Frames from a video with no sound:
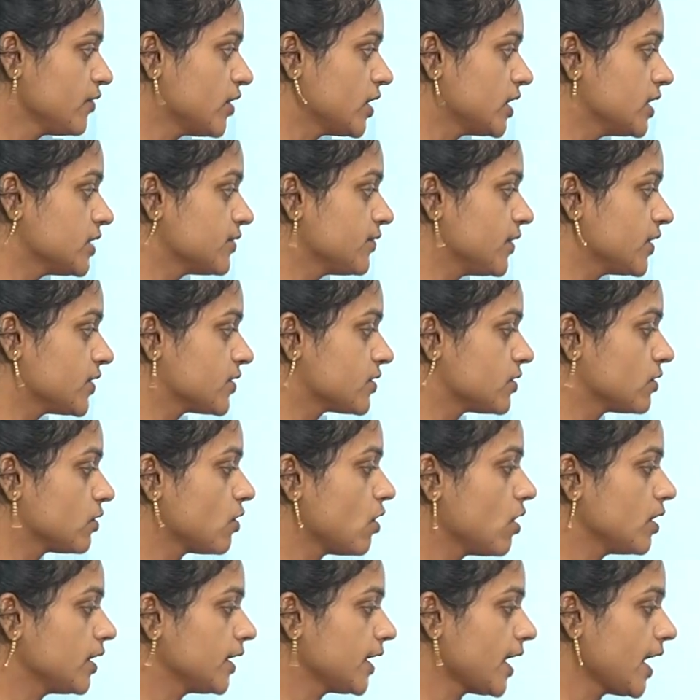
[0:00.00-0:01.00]
One is fixed
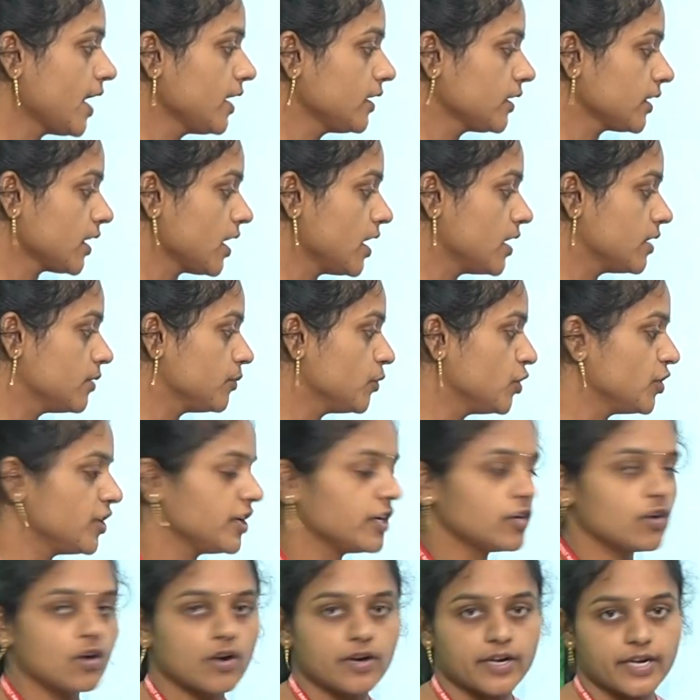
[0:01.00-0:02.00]
contact and
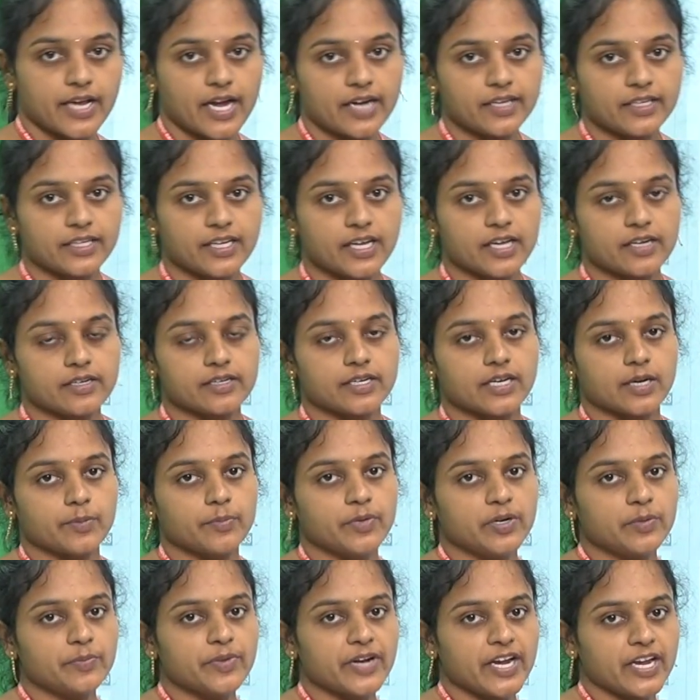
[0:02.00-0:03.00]
moving contact. Here
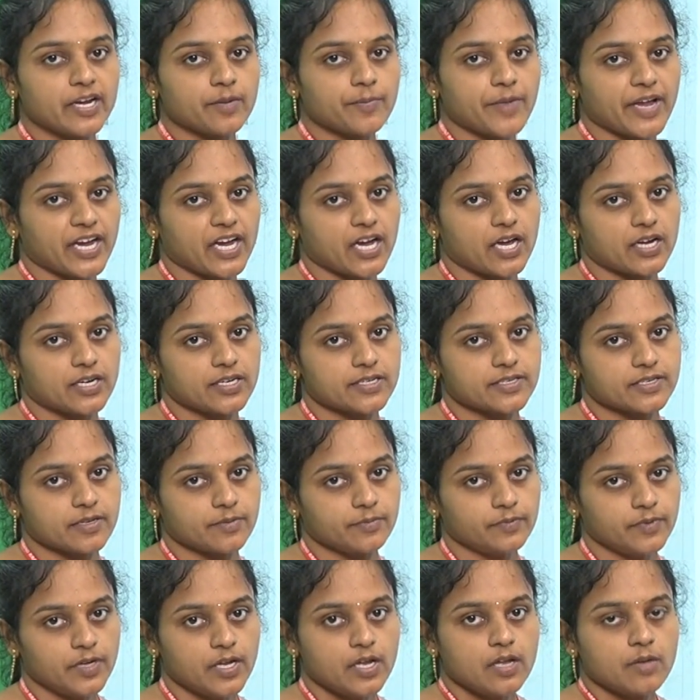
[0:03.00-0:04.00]
double break
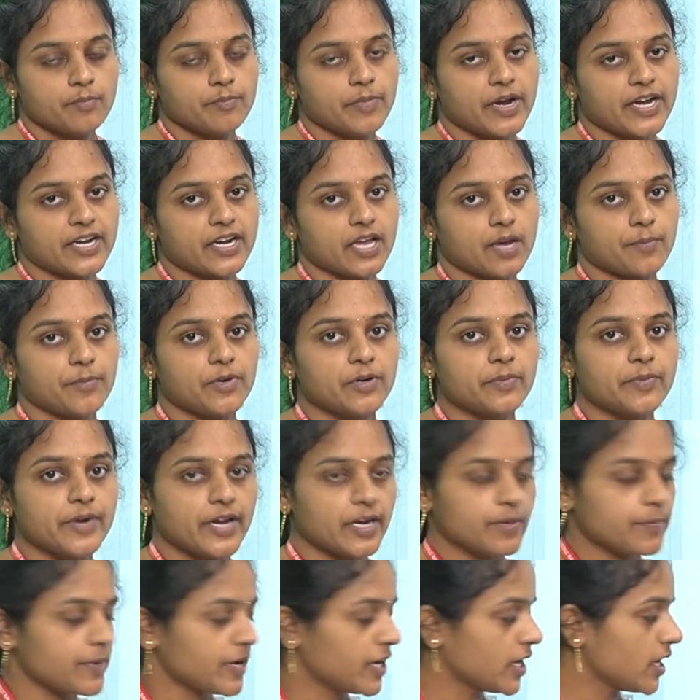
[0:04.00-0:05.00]
mechanism, by double
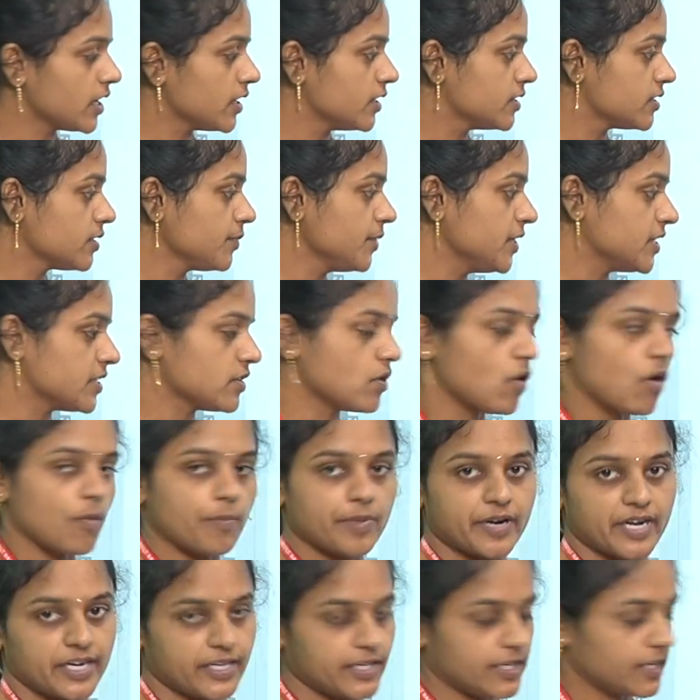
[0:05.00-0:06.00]
break mechanism it is
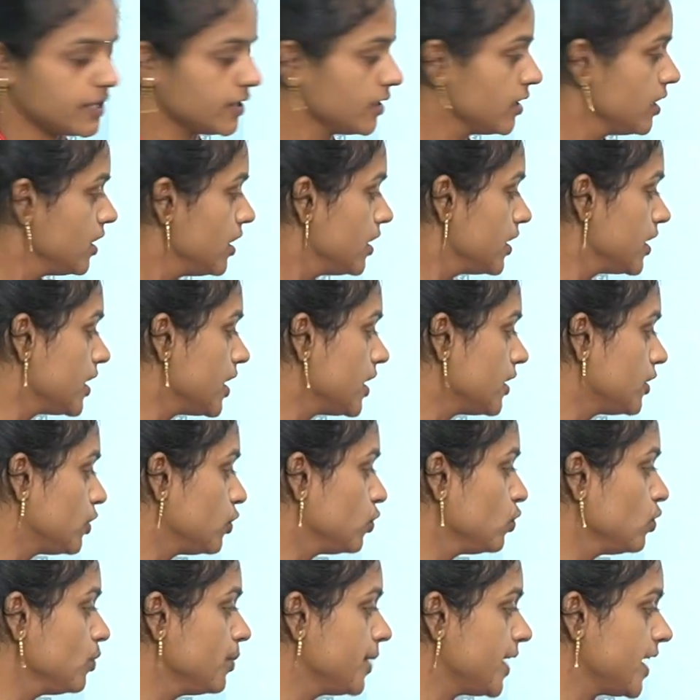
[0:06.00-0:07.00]
operated. Here
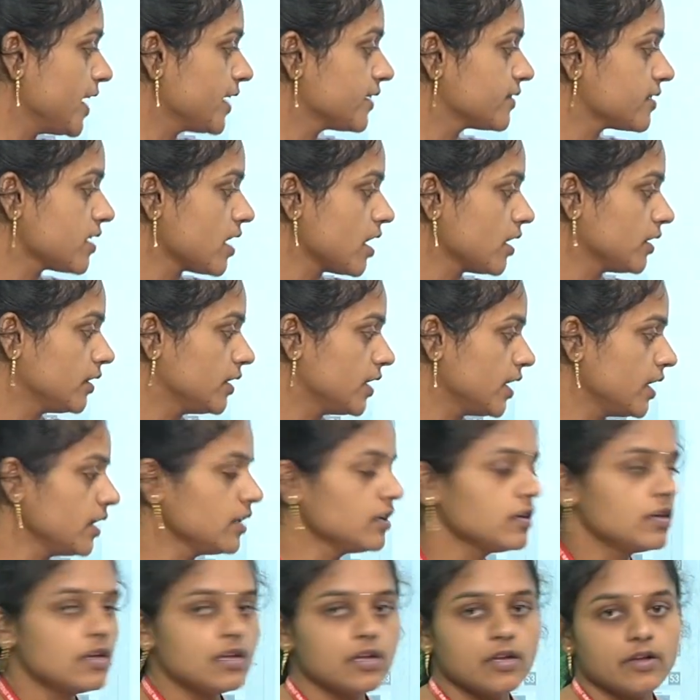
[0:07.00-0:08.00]
two breaks are there.
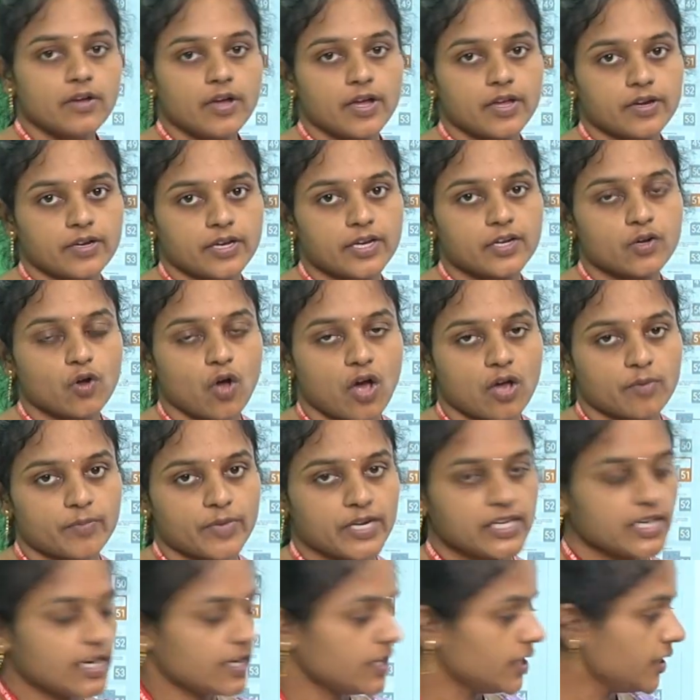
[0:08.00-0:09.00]
In
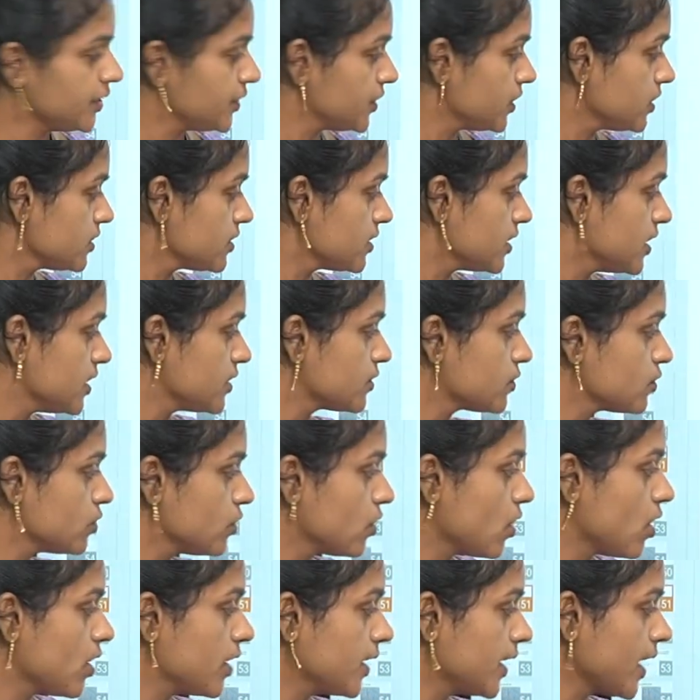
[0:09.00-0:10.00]
normal conditions these two
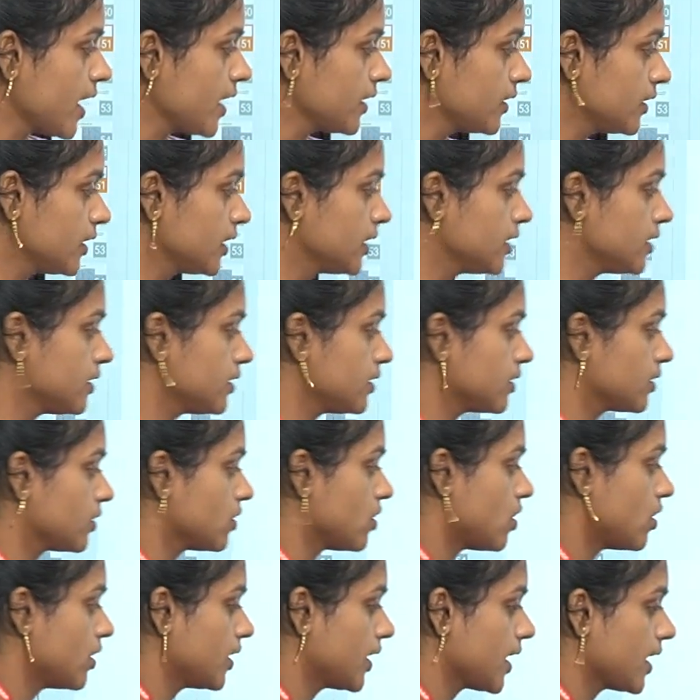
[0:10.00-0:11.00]

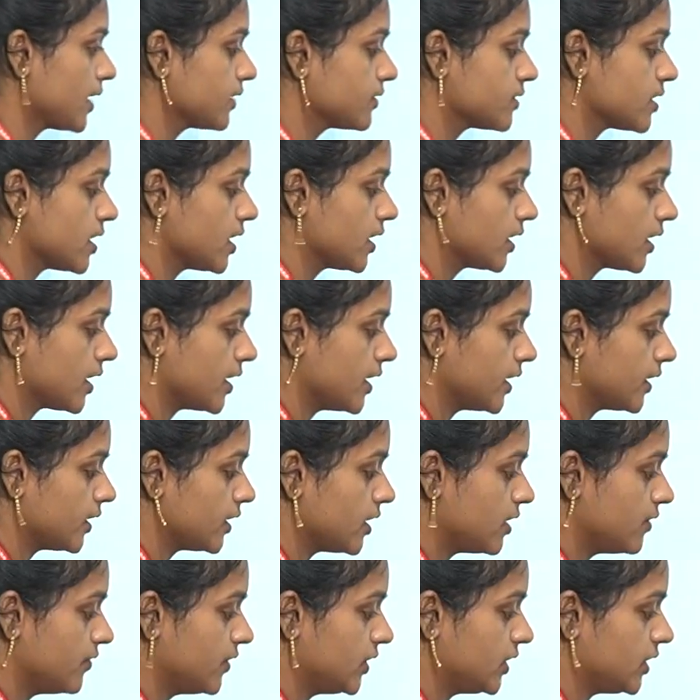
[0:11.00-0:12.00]
contacts are
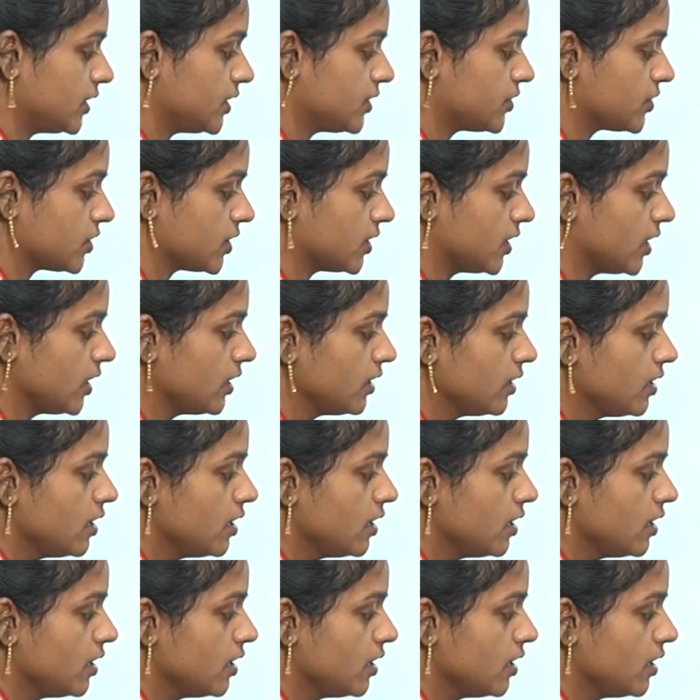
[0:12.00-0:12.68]
connected with each other.